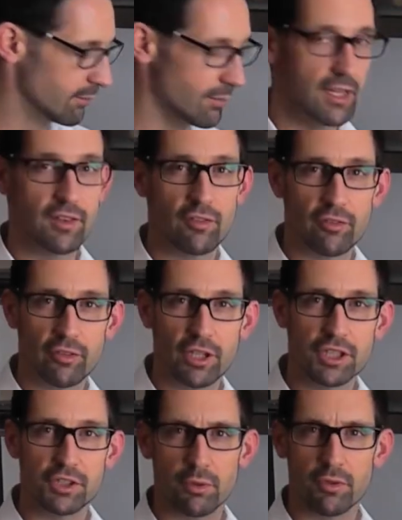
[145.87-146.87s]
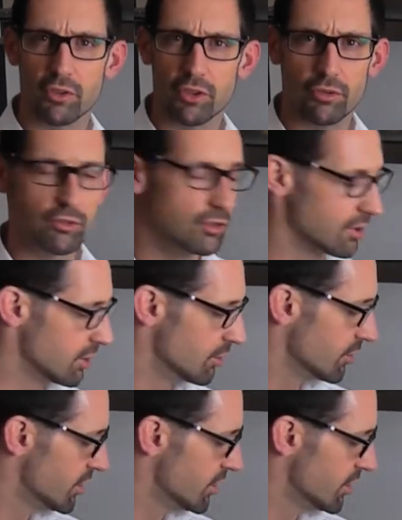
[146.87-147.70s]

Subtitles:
in the fridge that we've used another